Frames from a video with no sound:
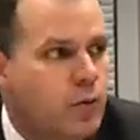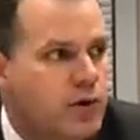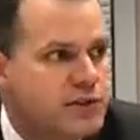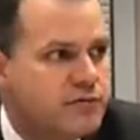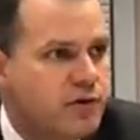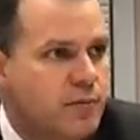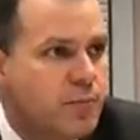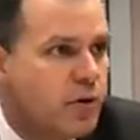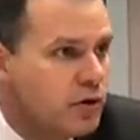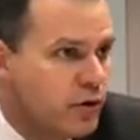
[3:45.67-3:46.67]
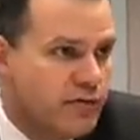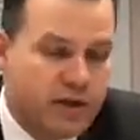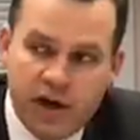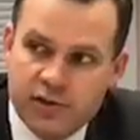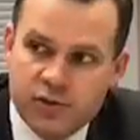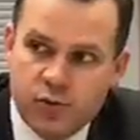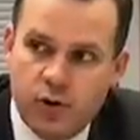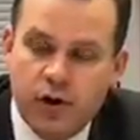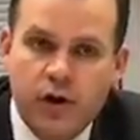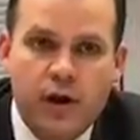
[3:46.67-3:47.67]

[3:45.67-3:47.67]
Was it from a burglary of a gun store?